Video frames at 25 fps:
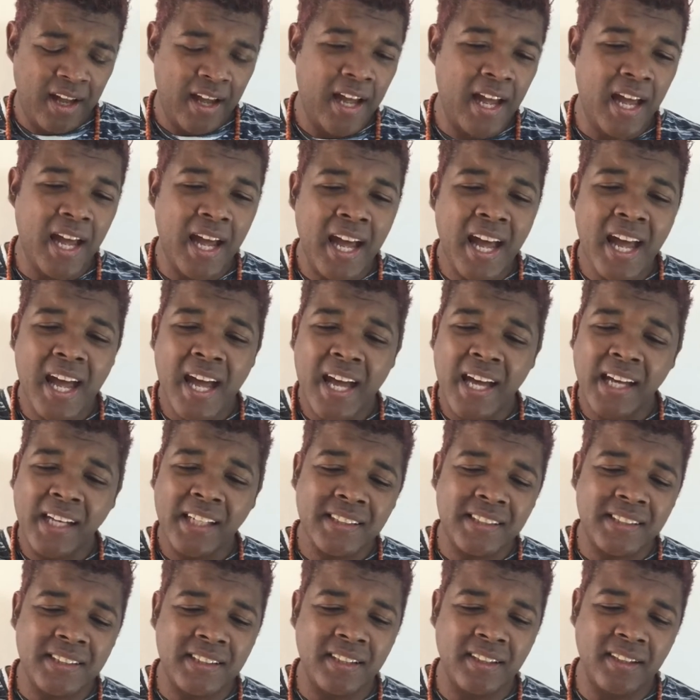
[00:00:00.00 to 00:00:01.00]

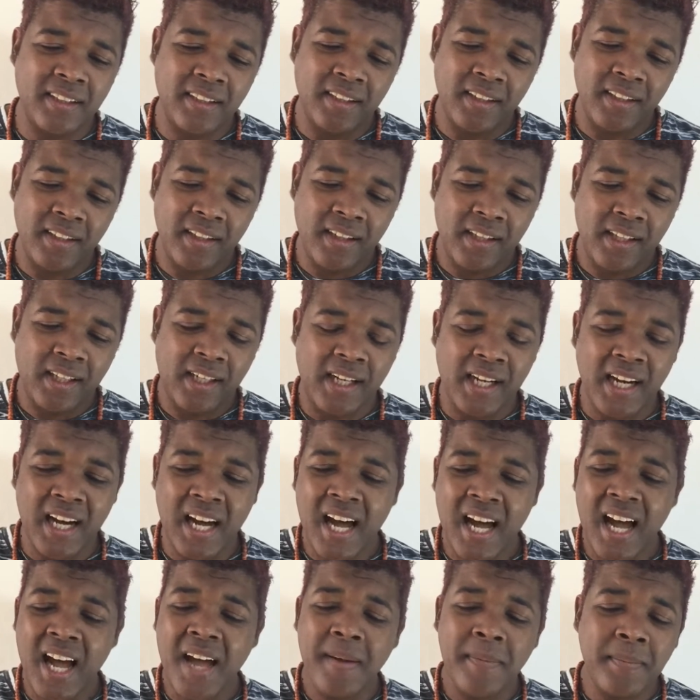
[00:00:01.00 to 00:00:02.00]
has
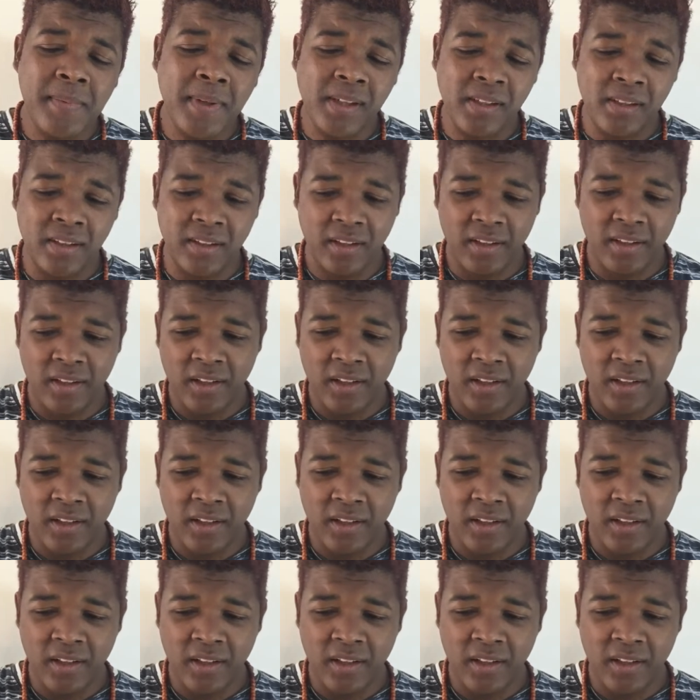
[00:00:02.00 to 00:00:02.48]
come.